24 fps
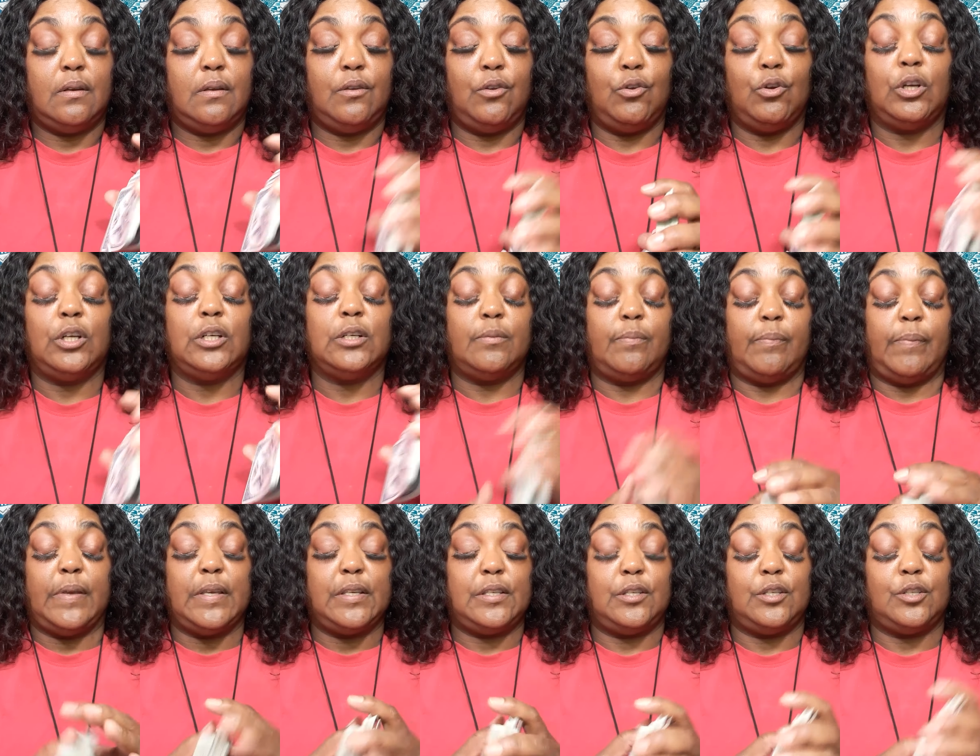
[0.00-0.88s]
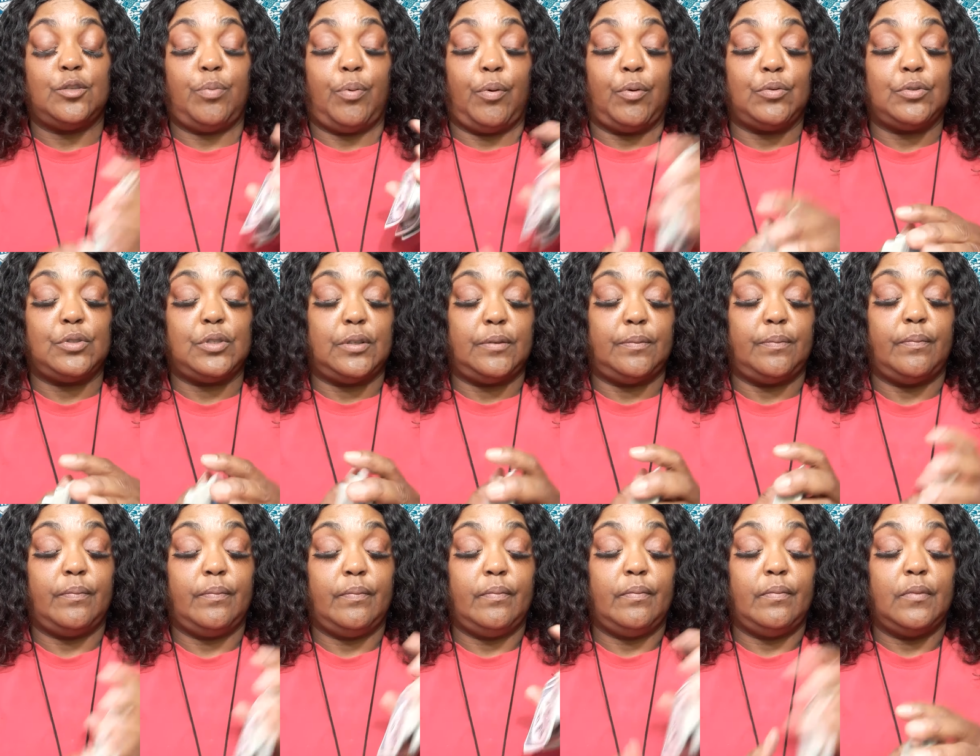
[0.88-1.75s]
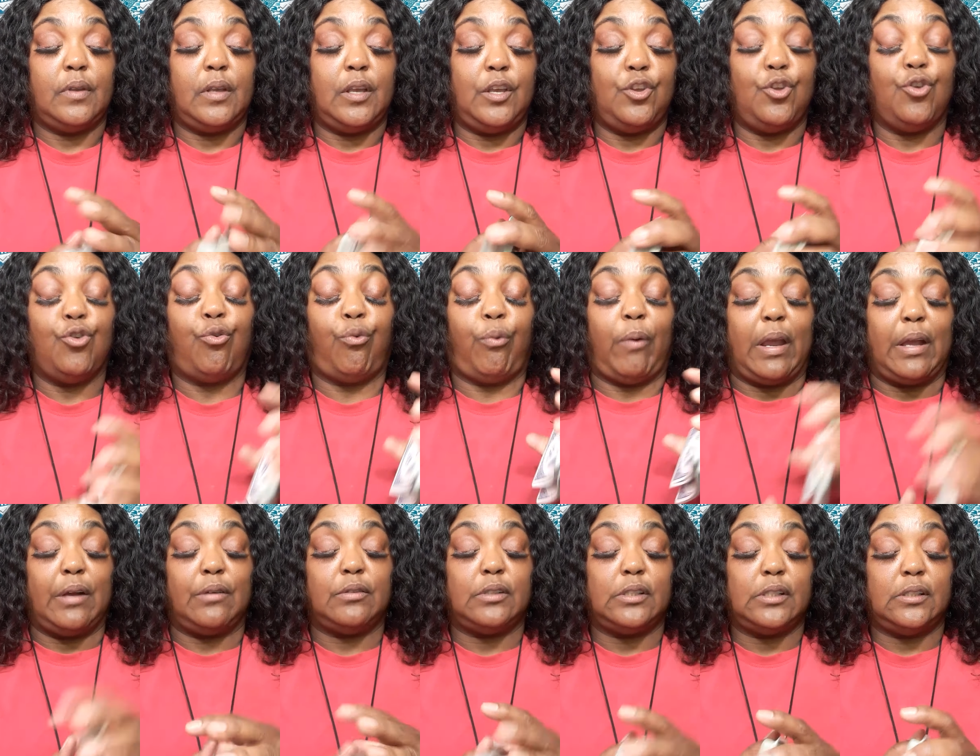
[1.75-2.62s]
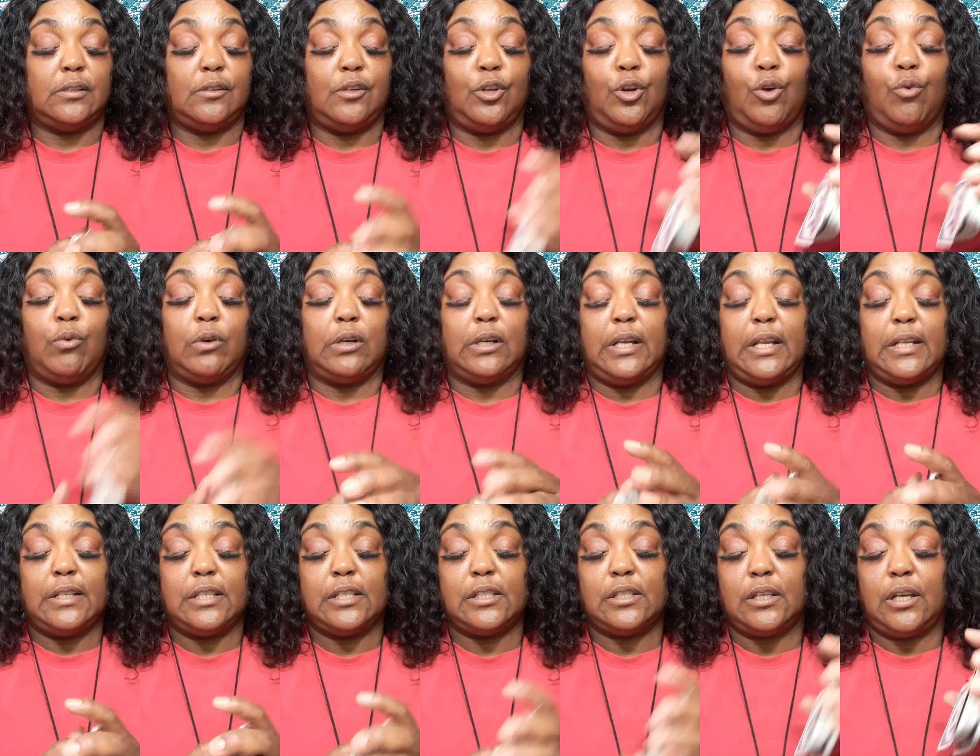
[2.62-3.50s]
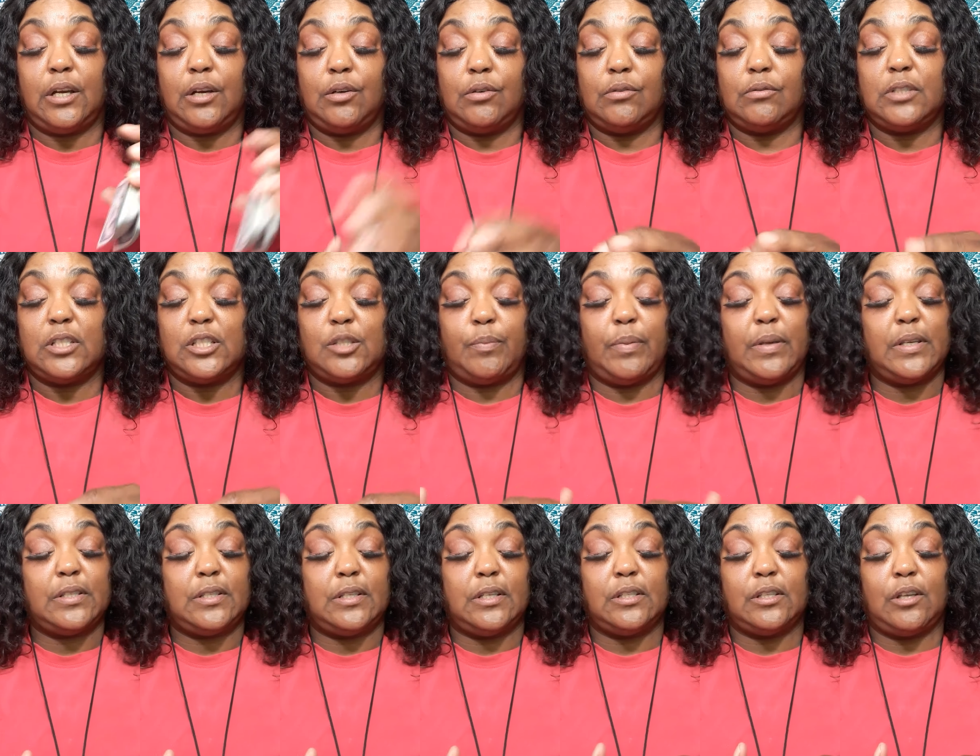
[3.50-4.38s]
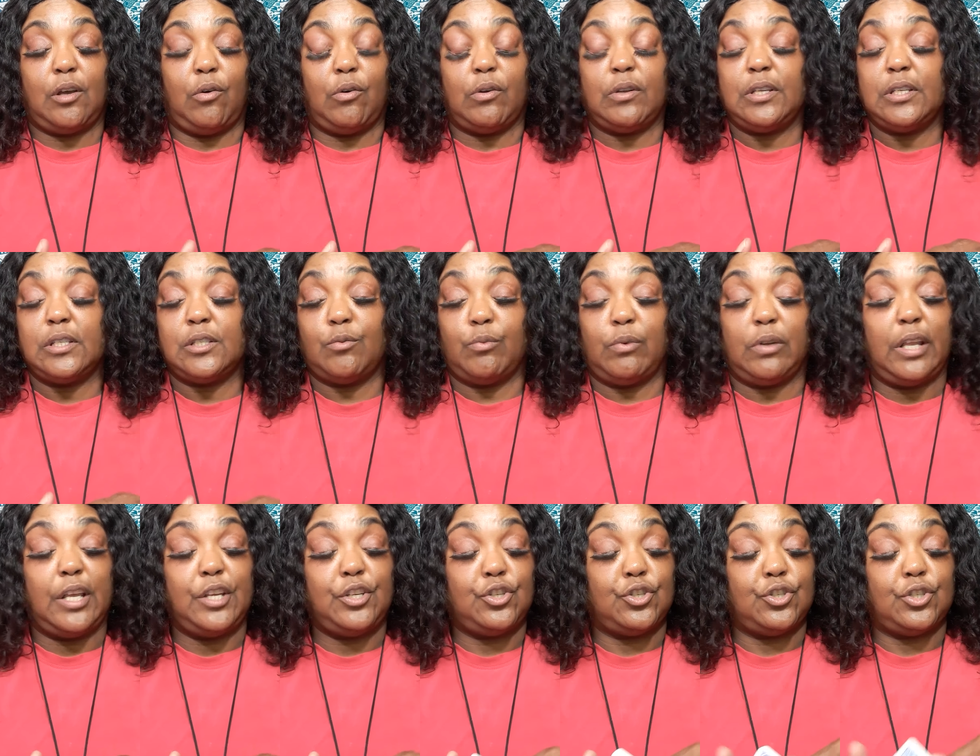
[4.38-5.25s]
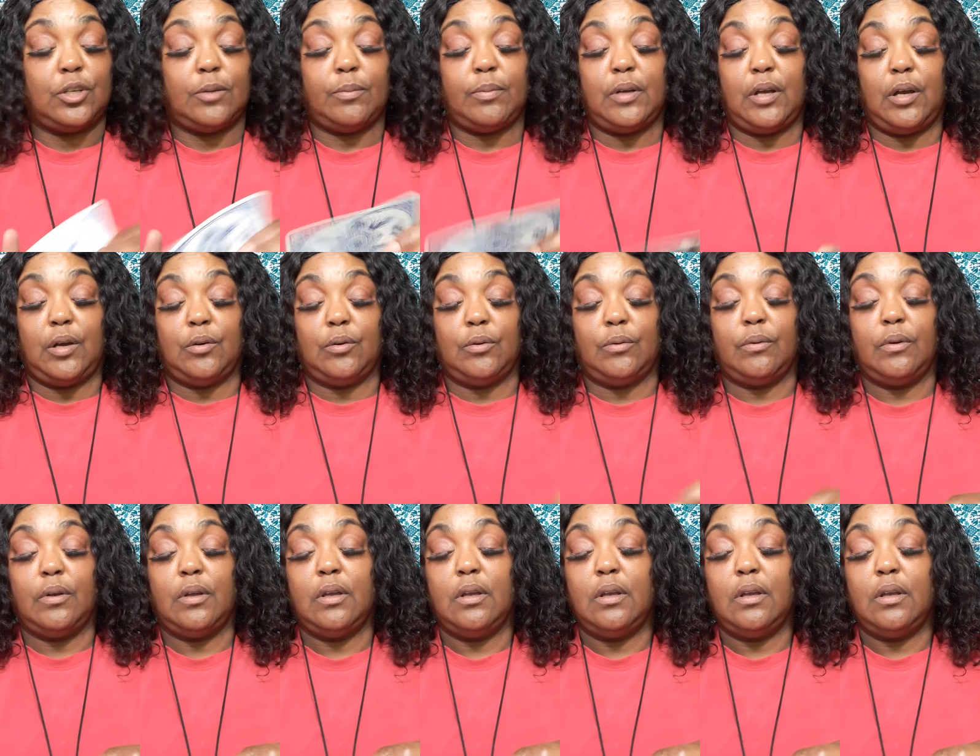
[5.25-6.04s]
You're a good business person and you're grounded. You don't want to let this go, this business go, this relationship go.